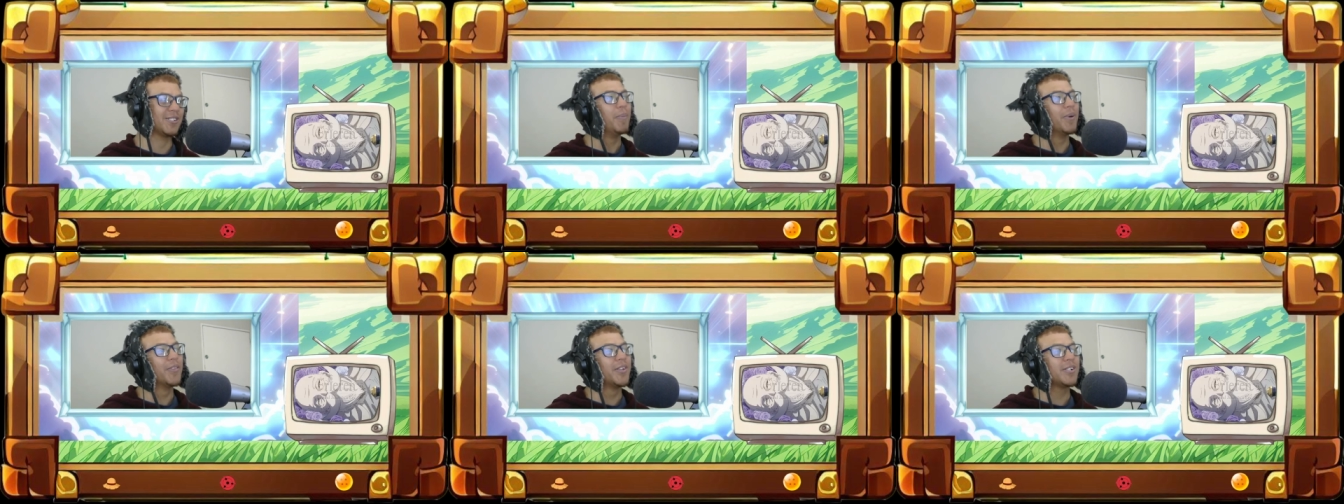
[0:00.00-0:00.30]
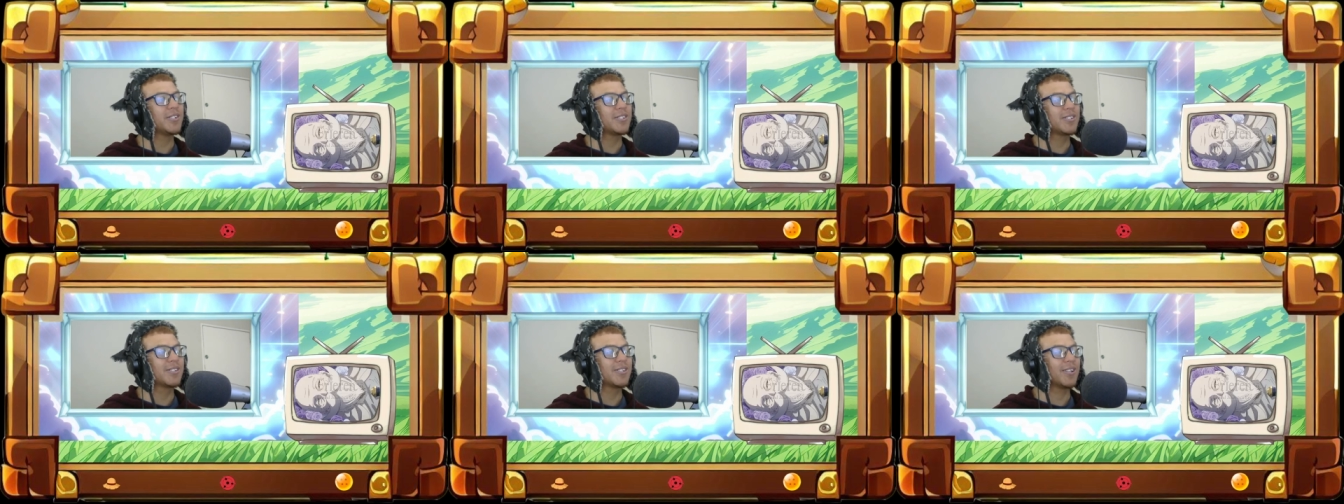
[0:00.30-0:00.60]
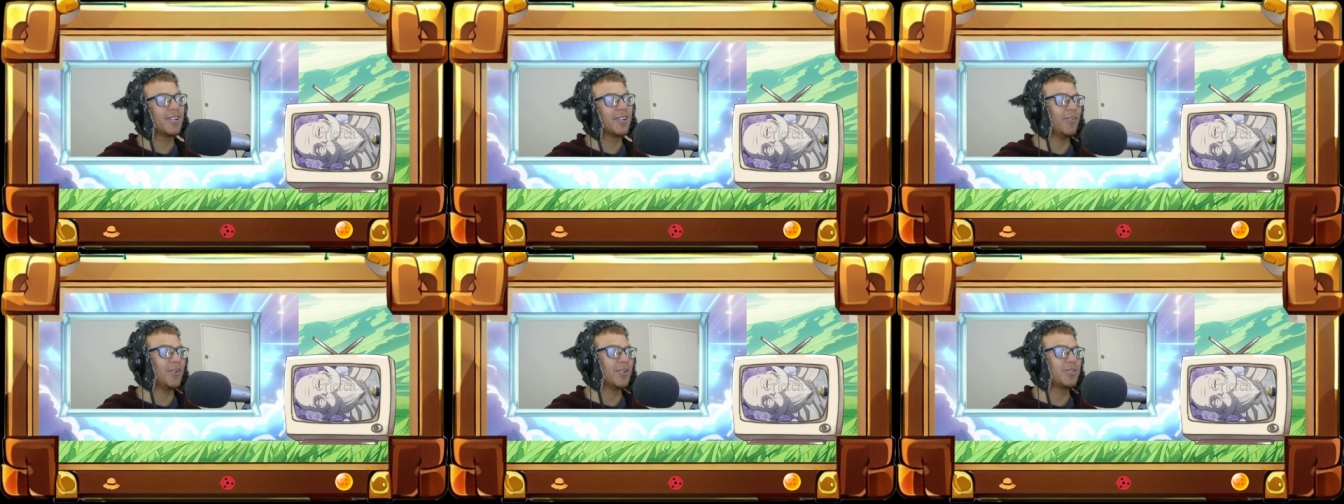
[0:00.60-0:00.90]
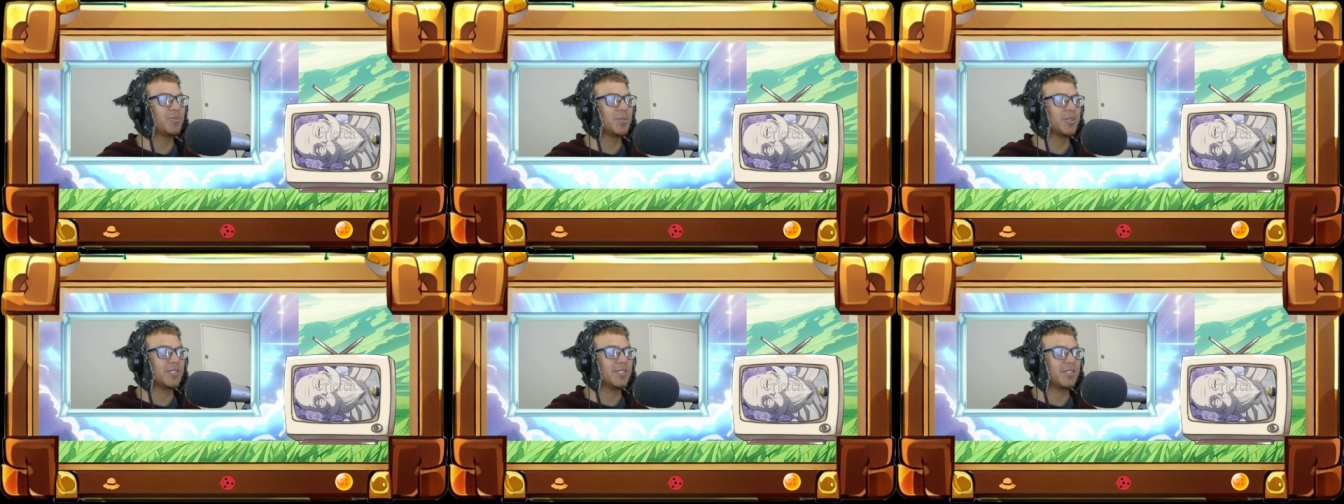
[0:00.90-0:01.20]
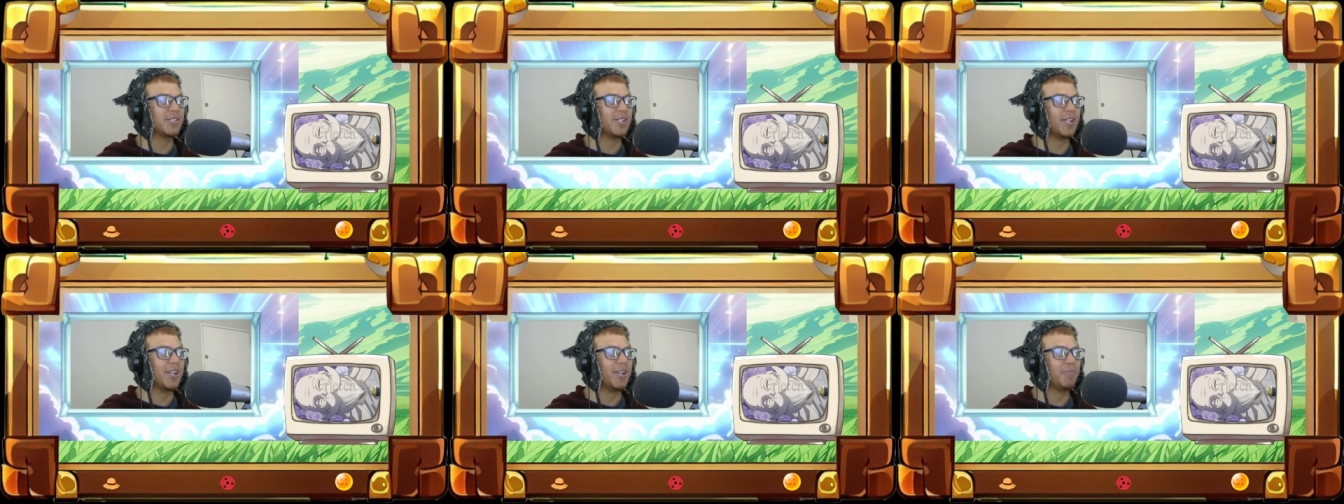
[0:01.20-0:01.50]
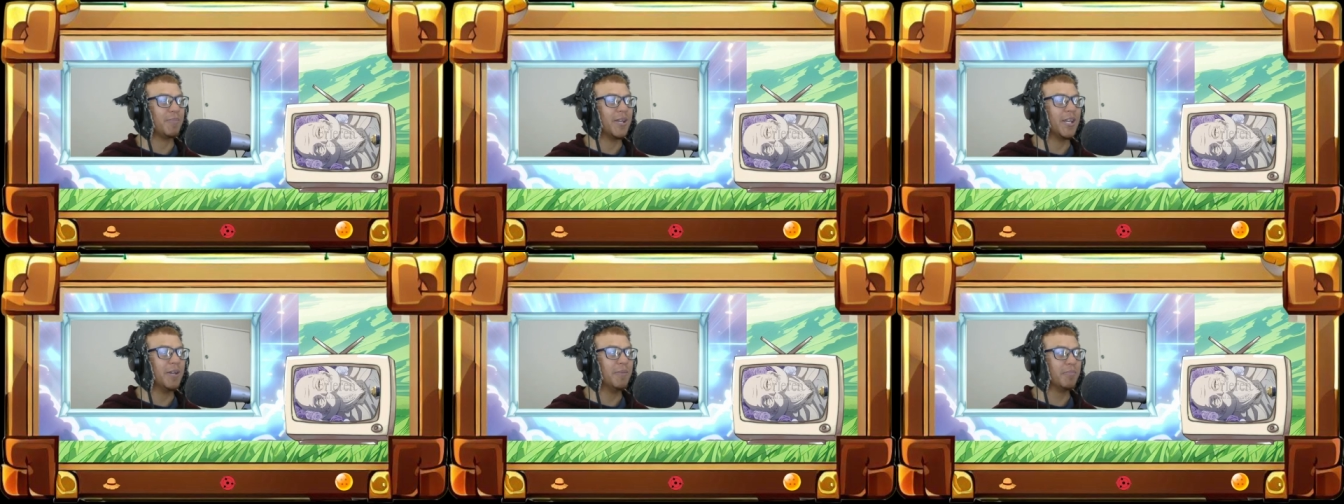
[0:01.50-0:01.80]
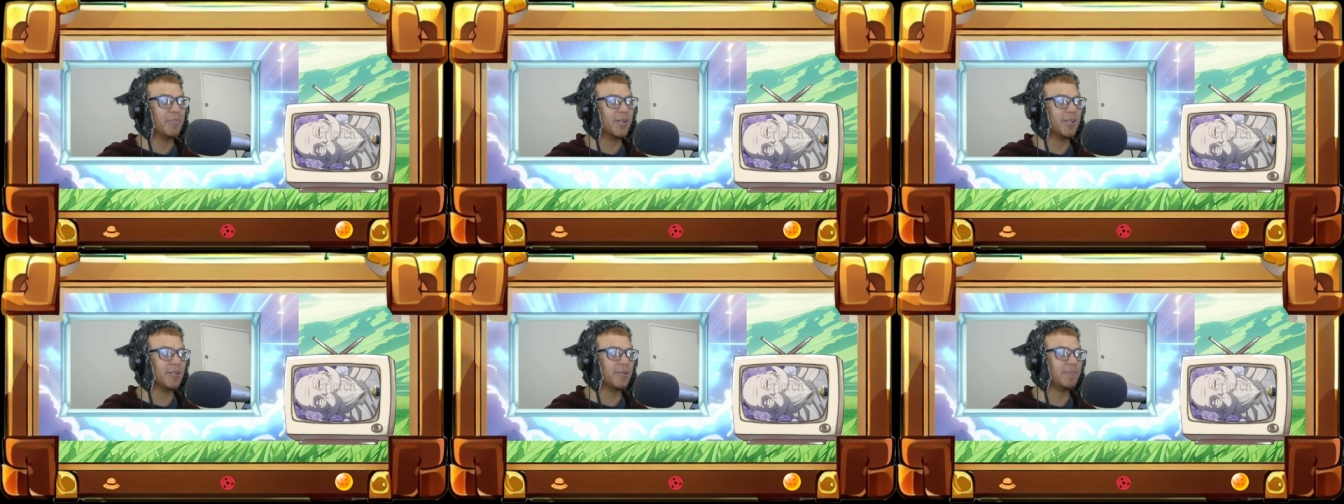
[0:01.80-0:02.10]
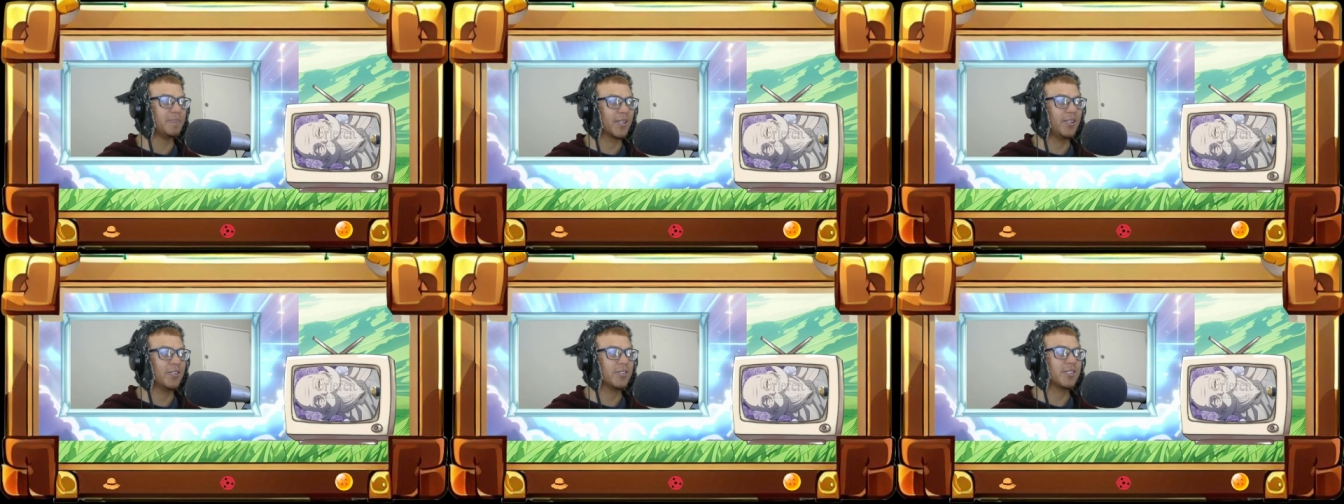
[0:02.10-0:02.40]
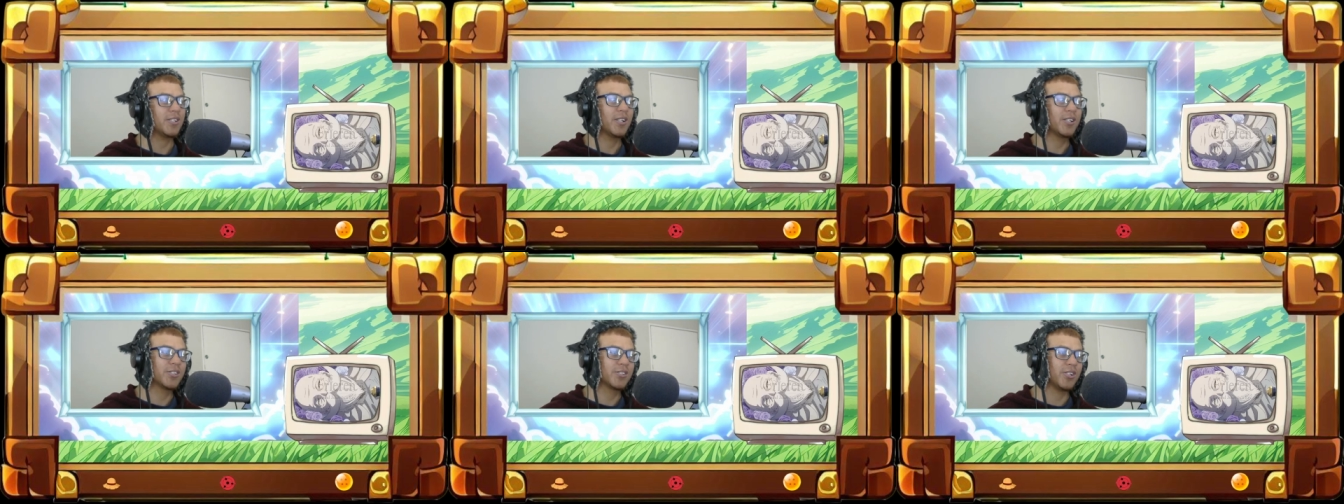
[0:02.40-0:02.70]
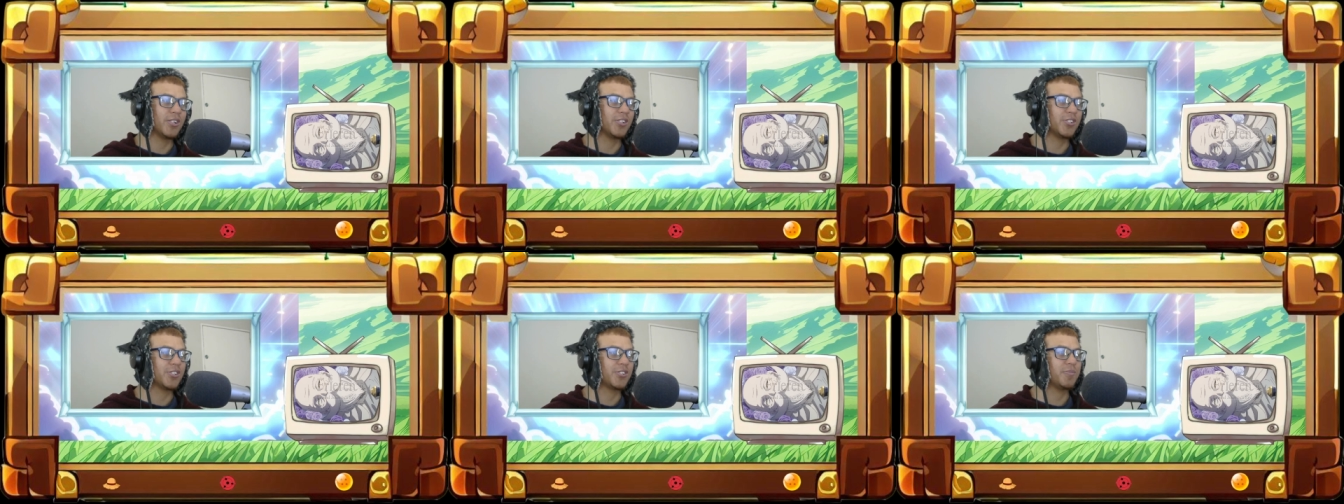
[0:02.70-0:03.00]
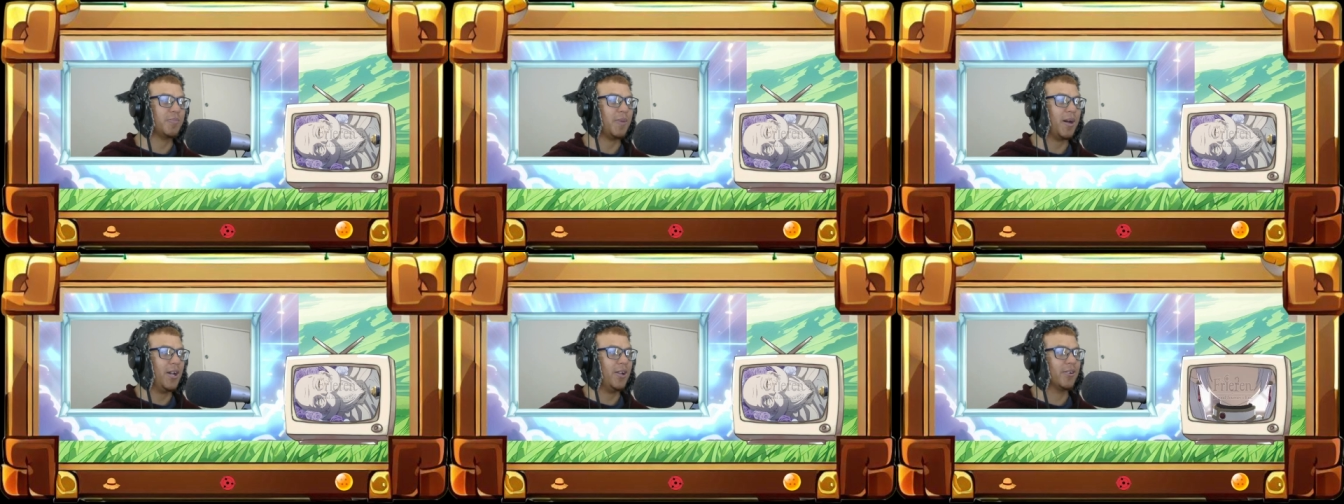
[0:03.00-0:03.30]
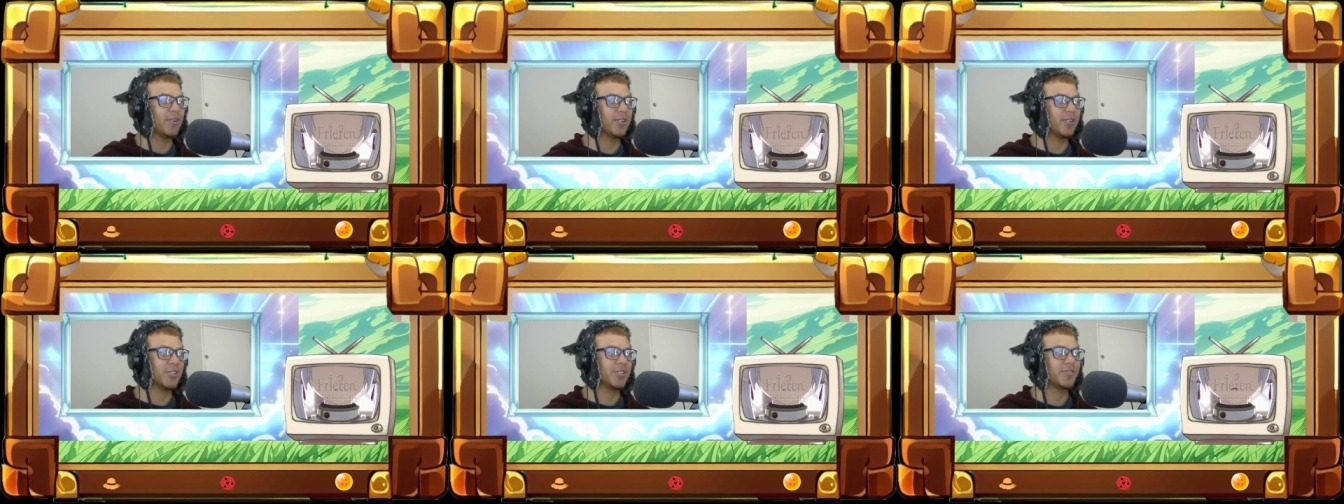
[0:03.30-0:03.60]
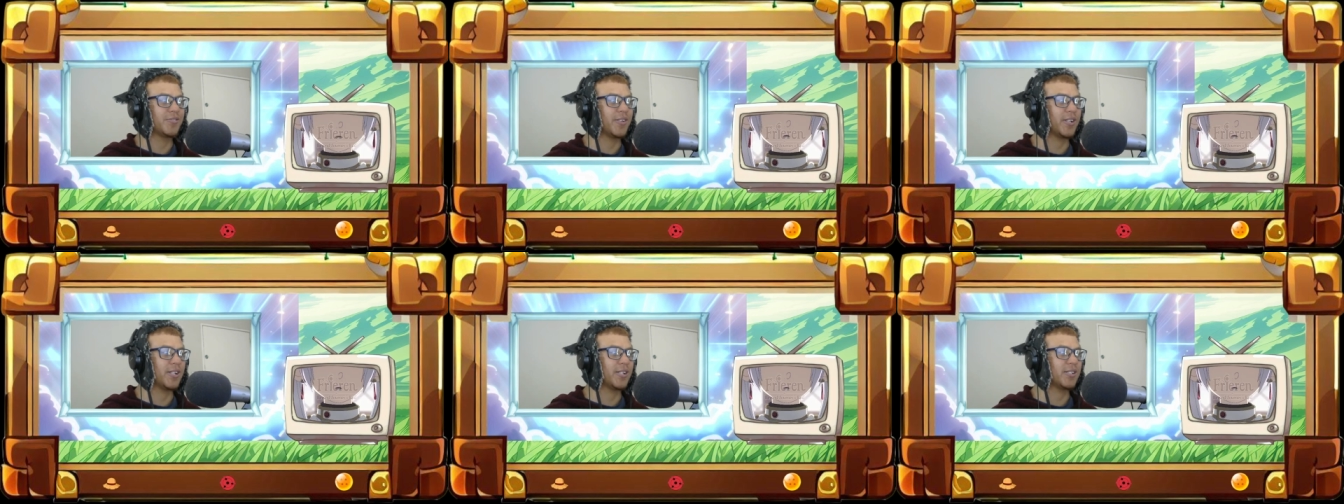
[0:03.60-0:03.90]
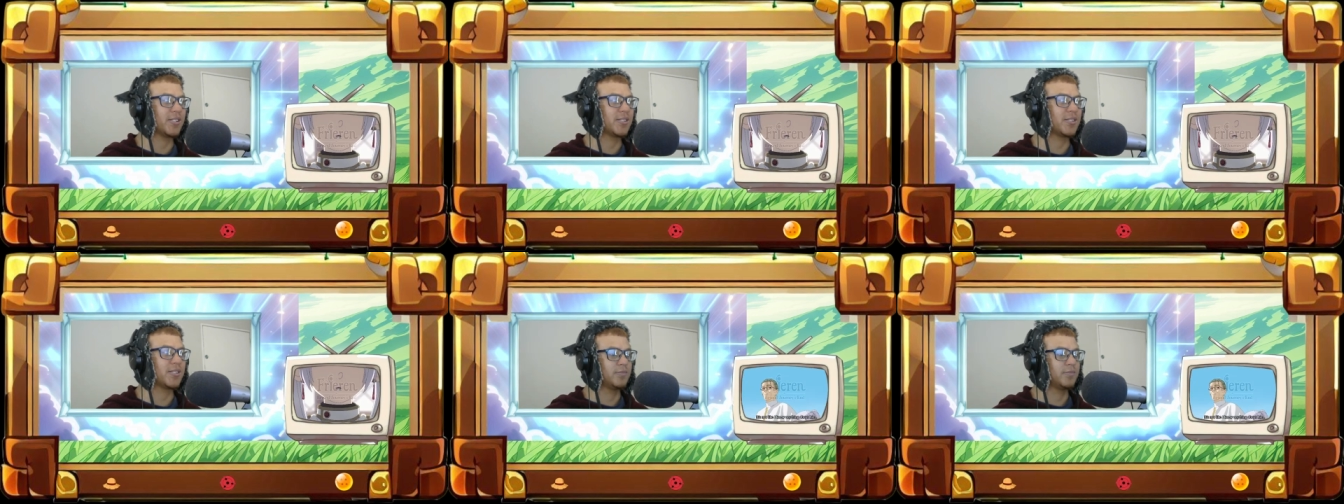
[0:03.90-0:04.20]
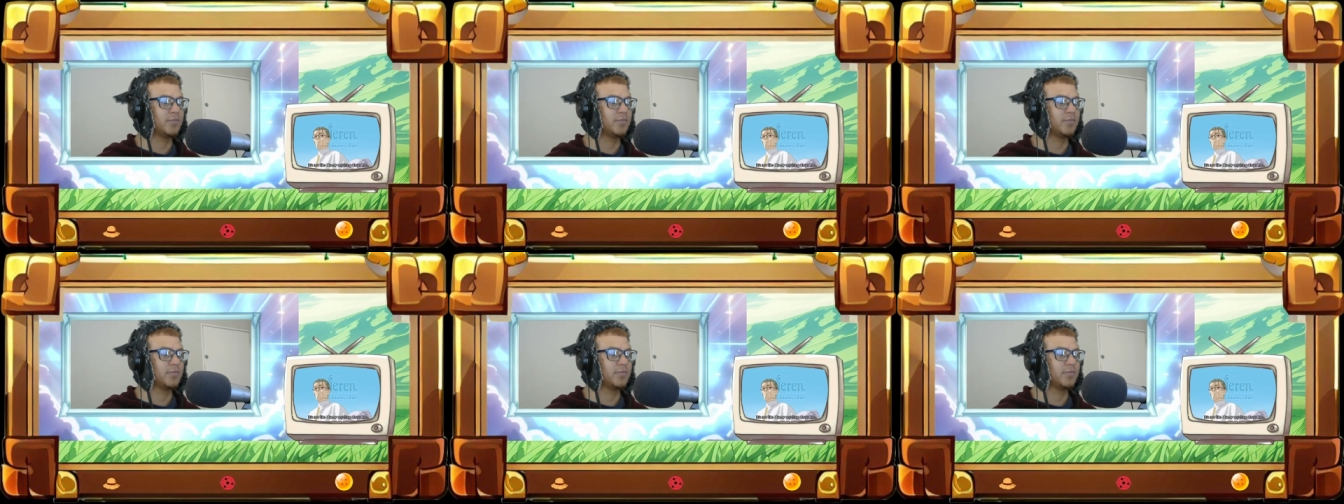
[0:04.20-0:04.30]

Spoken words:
But this, what was his name? Himmel. He looks like he's got a smile on his face.